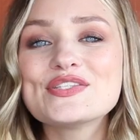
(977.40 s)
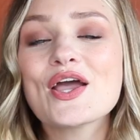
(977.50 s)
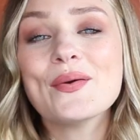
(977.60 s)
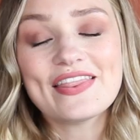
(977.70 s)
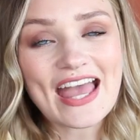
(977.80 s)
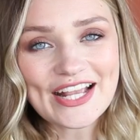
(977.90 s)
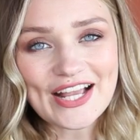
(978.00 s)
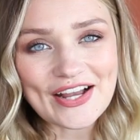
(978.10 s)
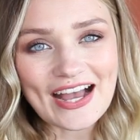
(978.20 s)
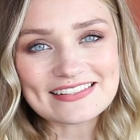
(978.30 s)
So there you
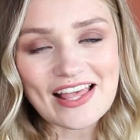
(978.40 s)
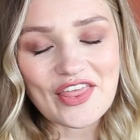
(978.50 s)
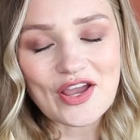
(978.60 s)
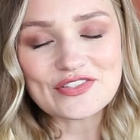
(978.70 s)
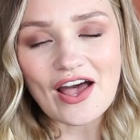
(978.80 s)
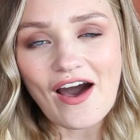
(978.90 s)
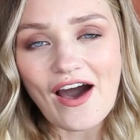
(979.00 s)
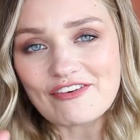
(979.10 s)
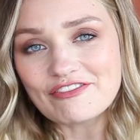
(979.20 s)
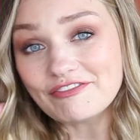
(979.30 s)
go, guys. Those
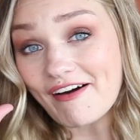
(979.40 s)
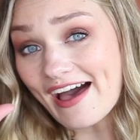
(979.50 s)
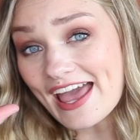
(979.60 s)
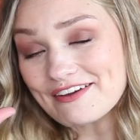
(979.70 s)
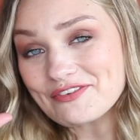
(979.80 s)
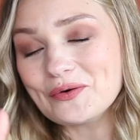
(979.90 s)
are 5